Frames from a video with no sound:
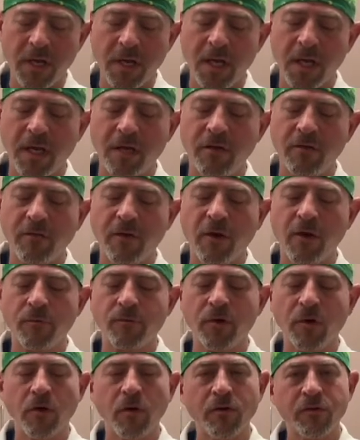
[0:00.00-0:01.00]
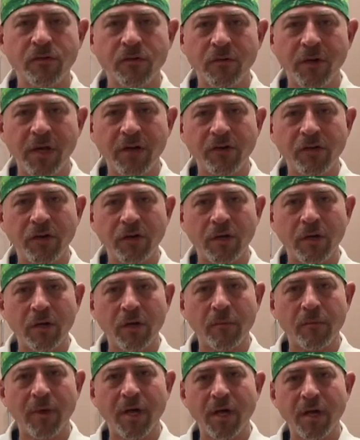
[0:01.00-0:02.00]
and developed an ulceration on
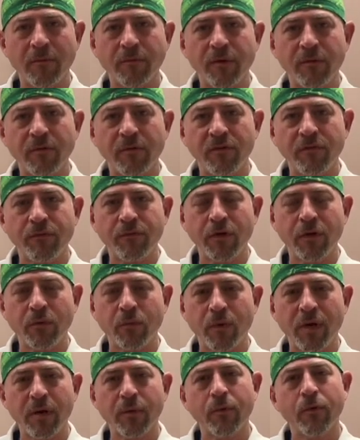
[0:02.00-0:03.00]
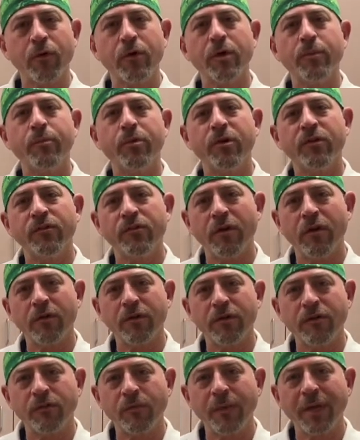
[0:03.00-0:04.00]
the bottom of his foot, right where he puts all
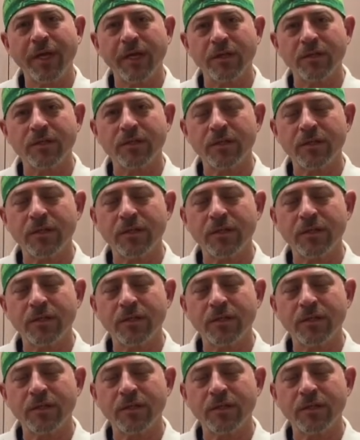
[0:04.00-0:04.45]
his weight.